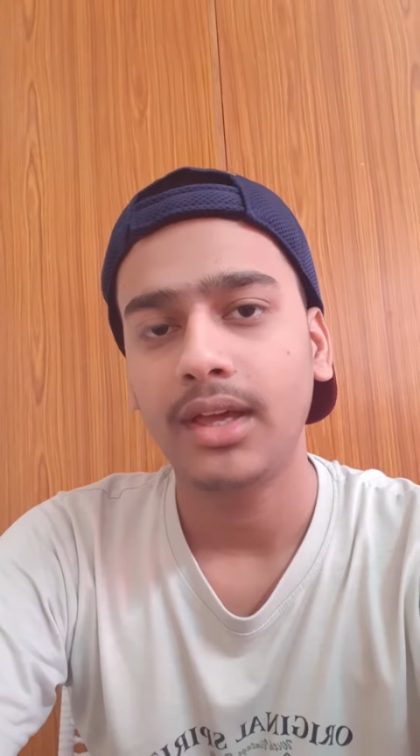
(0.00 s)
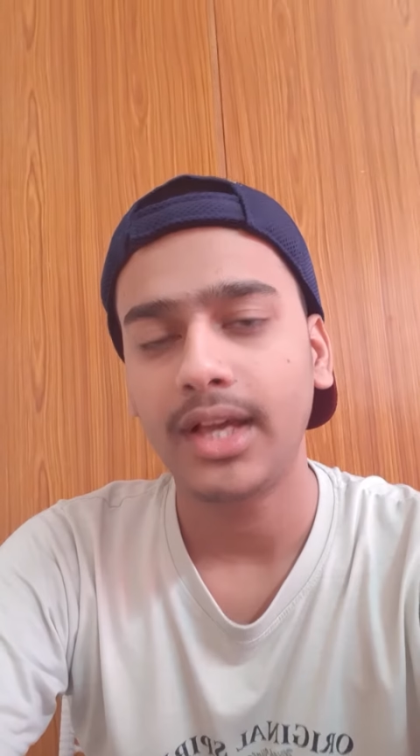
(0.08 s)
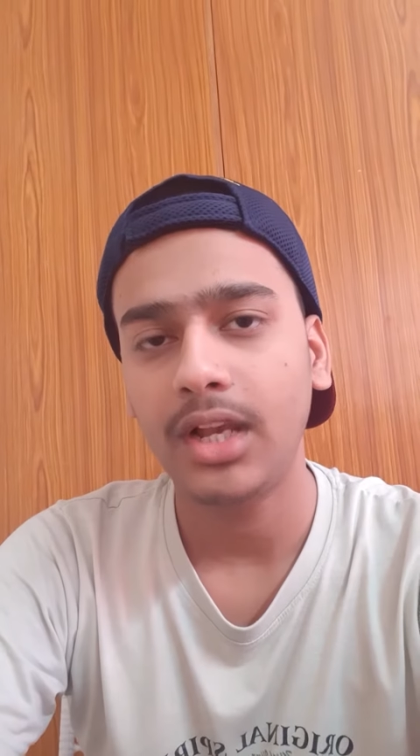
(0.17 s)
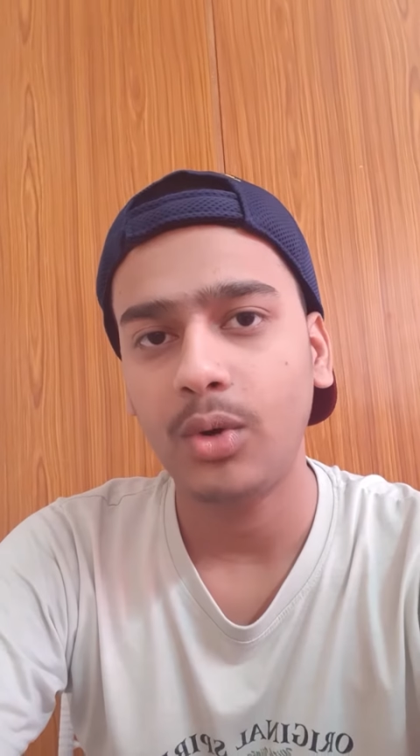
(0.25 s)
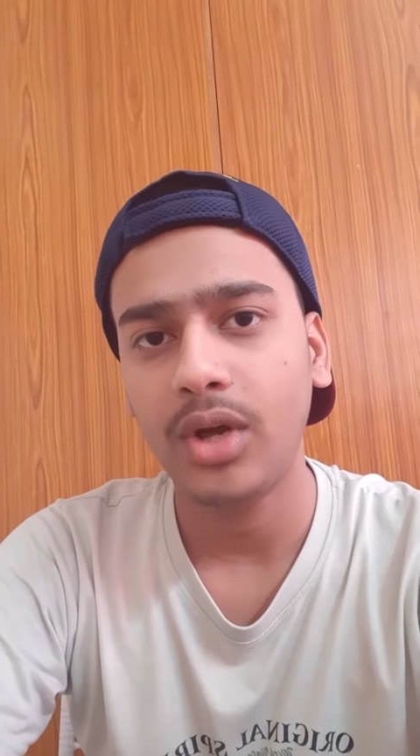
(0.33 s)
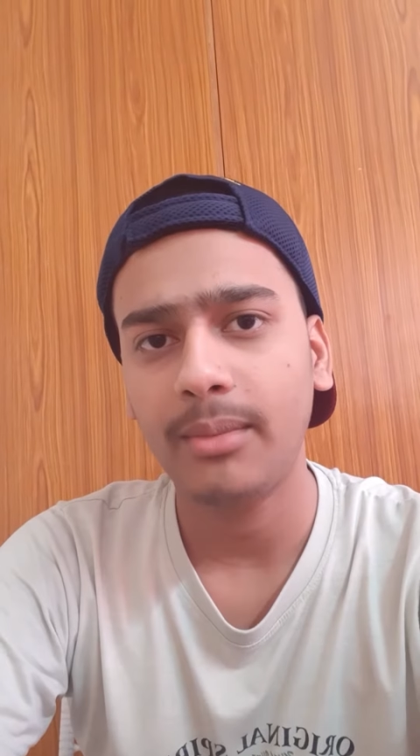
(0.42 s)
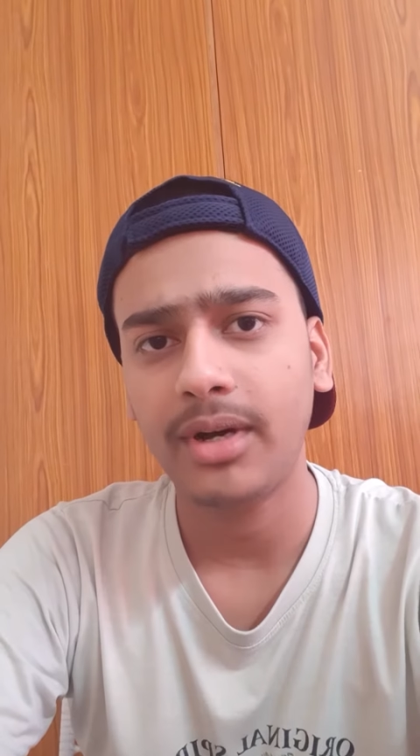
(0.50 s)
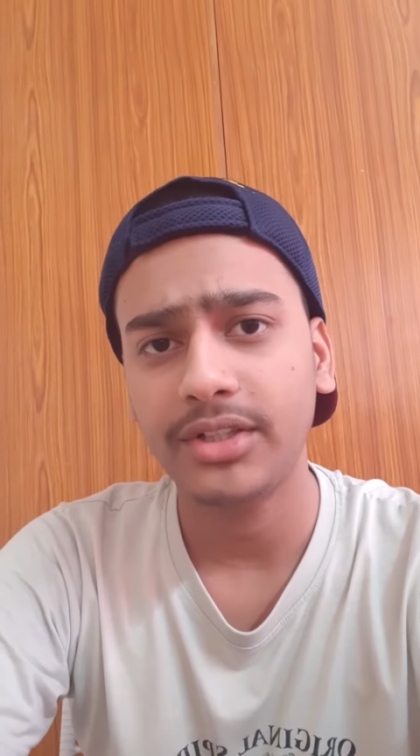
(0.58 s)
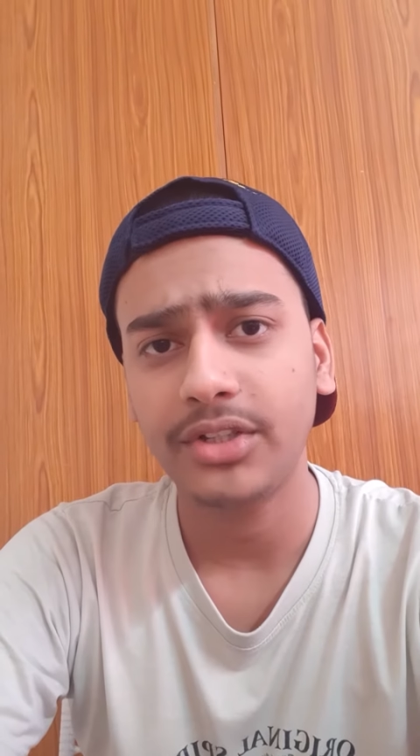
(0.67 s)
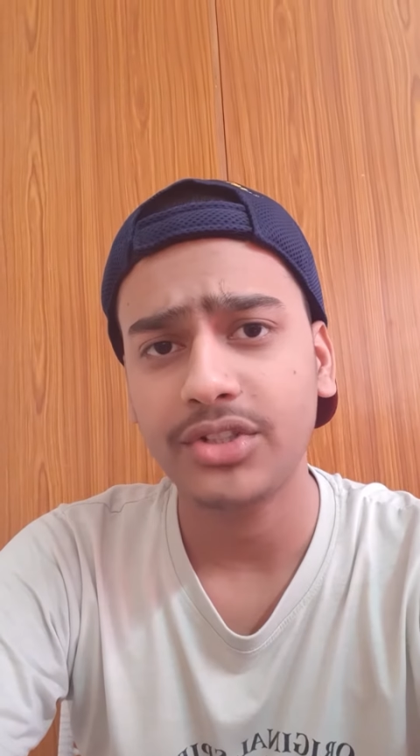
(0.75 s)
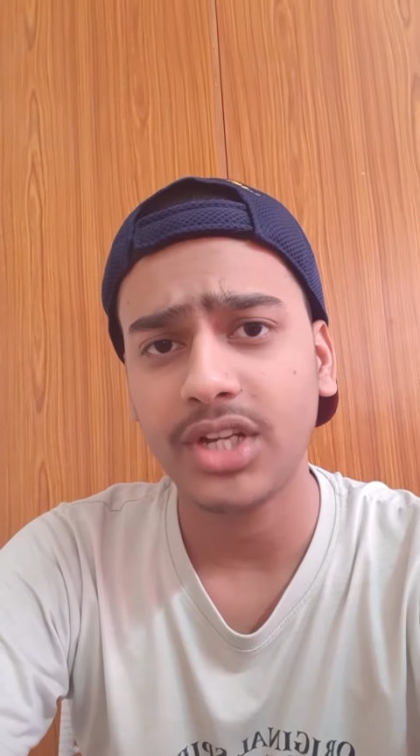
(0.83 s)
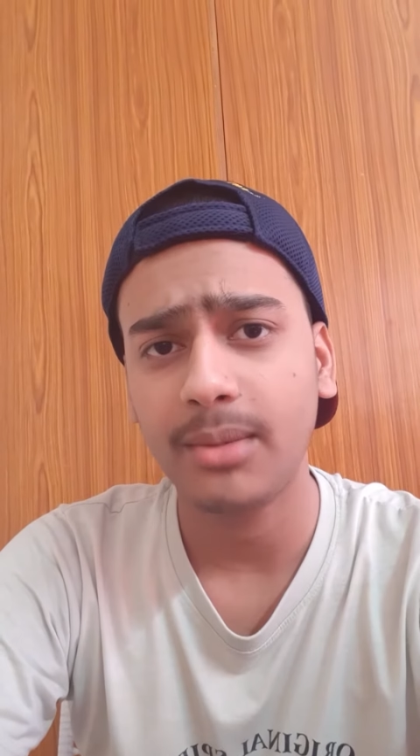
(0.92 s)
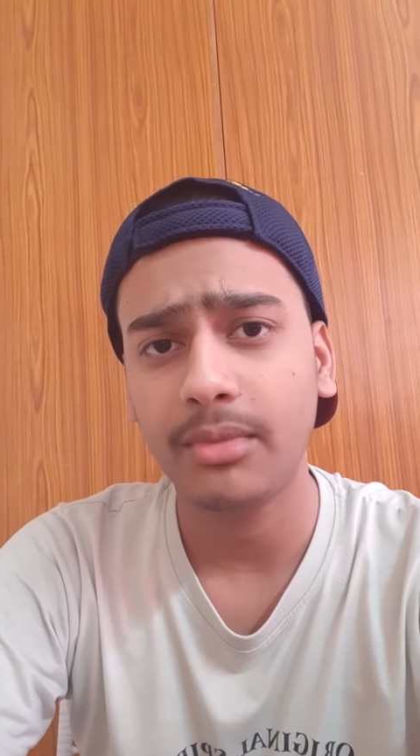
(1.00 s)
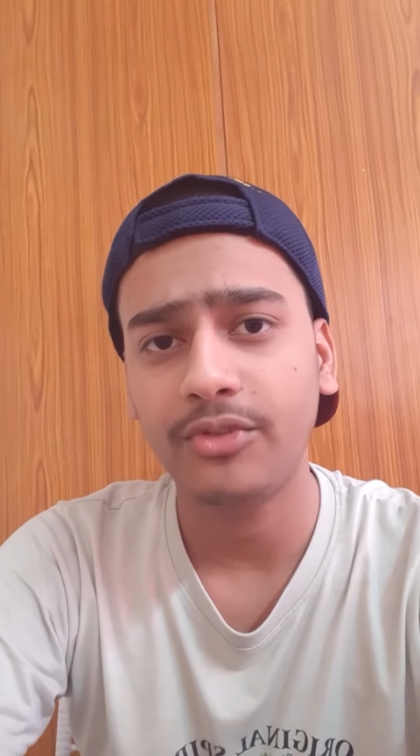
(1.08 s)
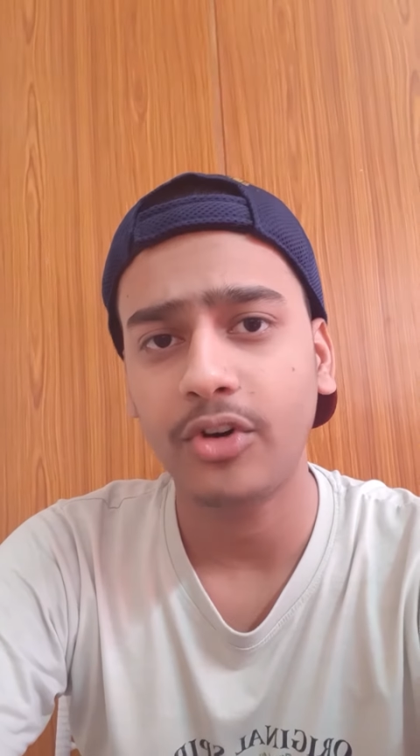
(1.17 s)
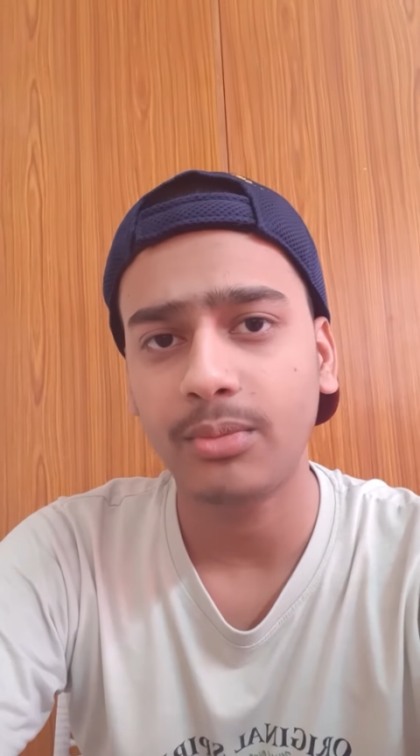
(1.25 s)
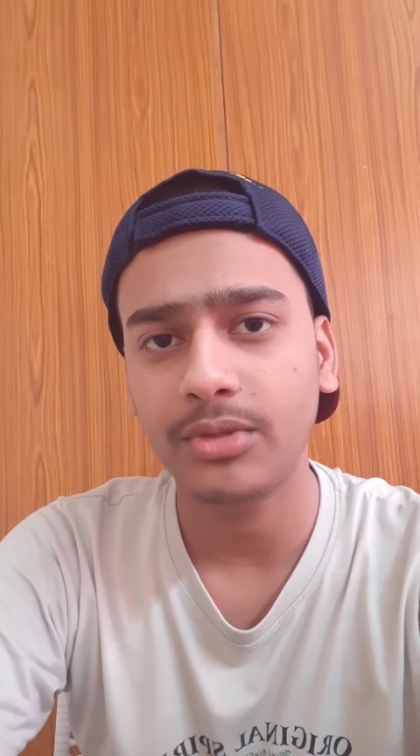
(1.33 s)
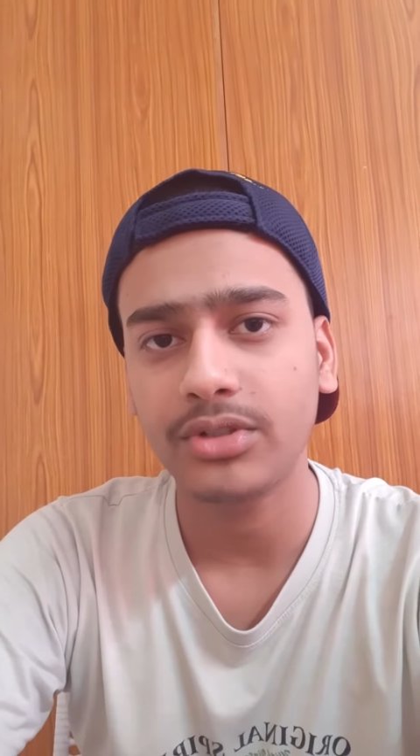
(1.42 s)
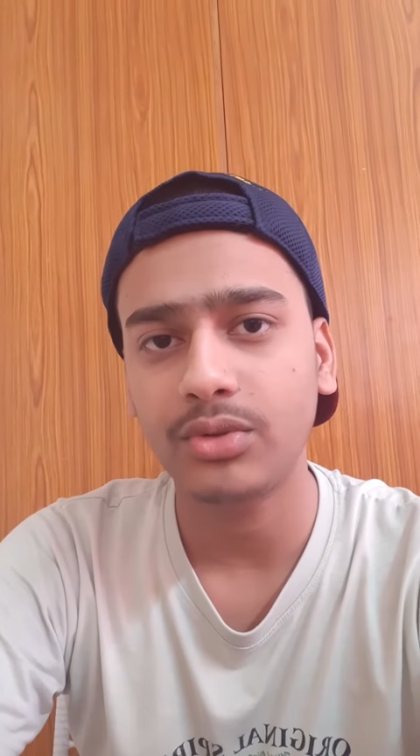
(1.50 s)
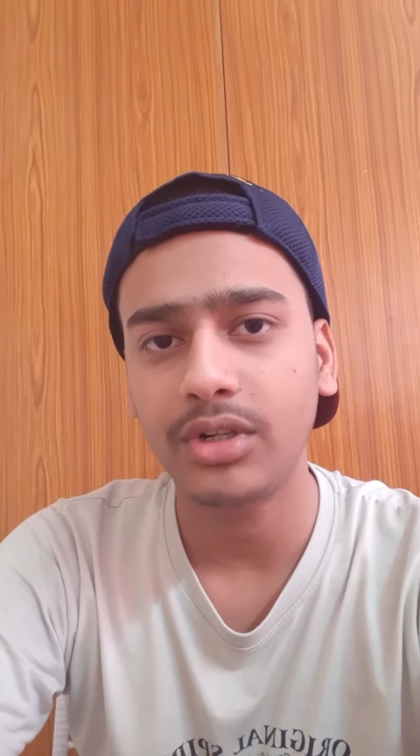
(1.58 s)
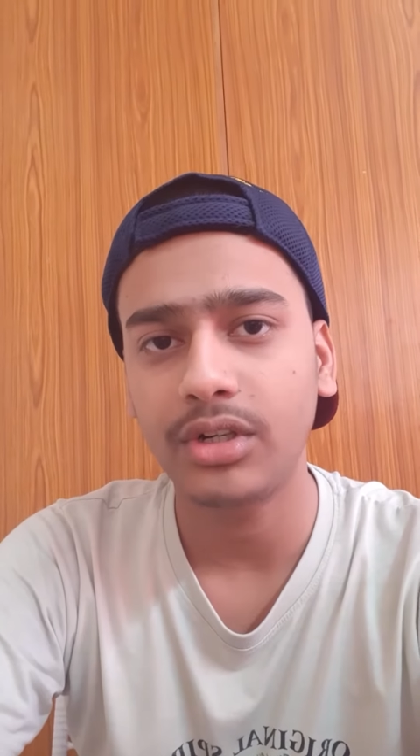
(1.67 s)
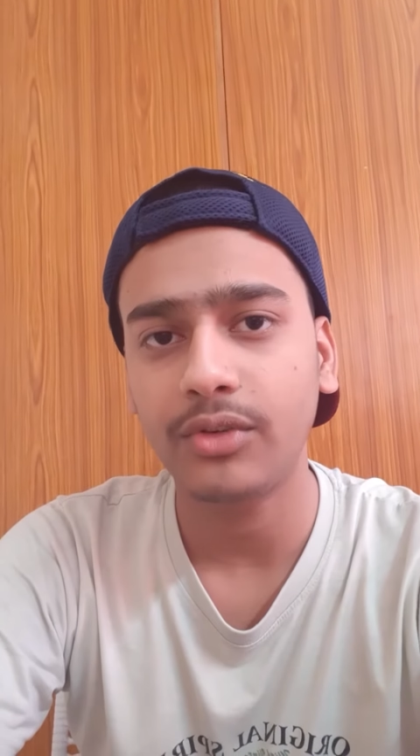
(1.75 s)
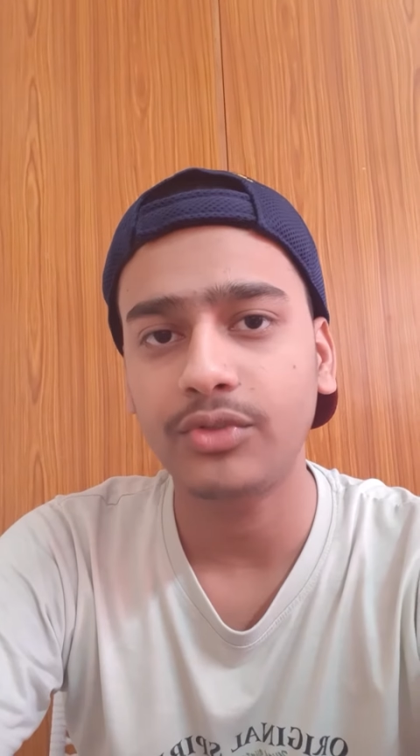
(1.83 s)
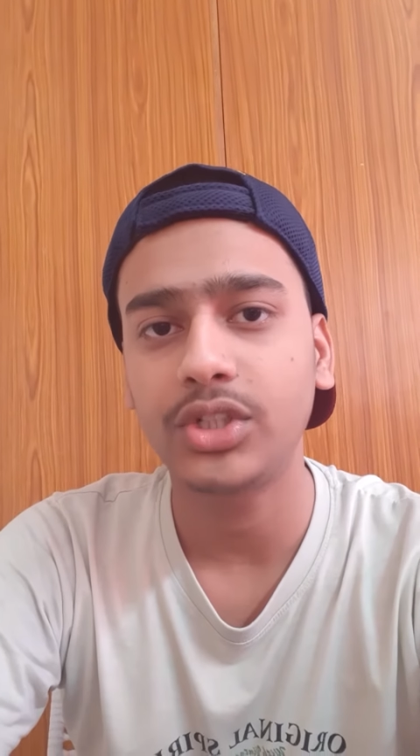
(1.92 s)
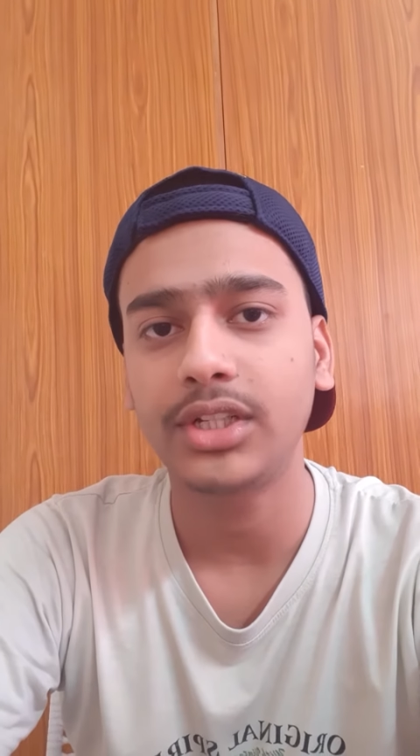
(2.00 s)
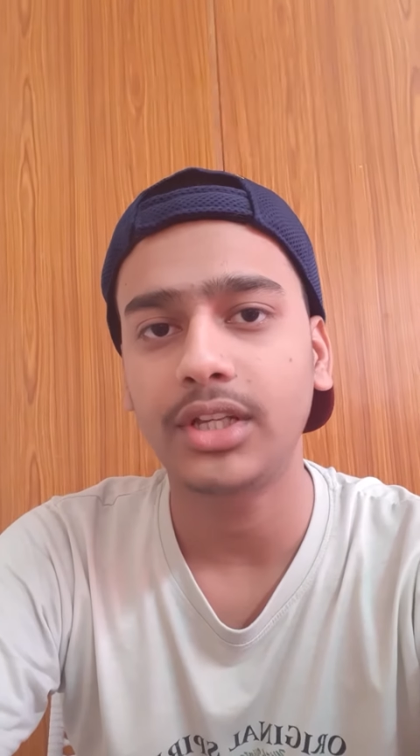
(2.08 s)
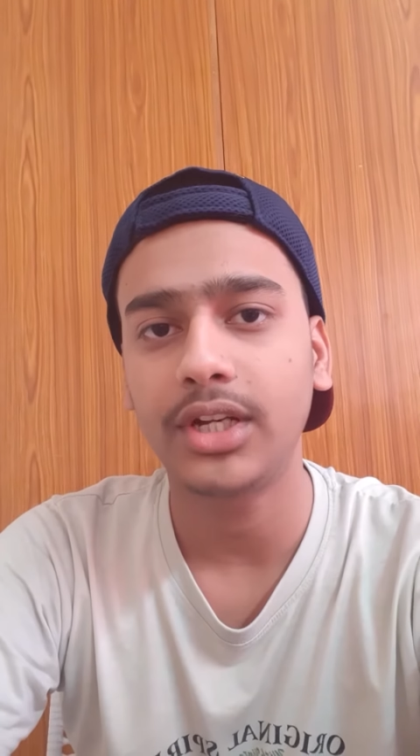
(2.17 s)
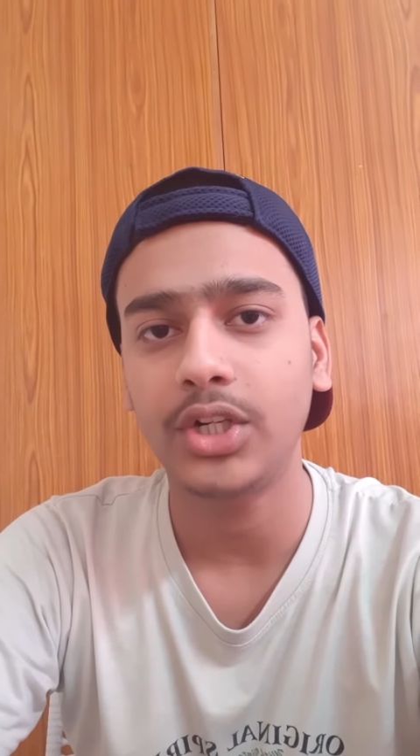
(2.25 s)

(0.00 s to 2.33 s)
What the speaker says: Hello, I'm Adarsh. I'm a former student of Chaitanya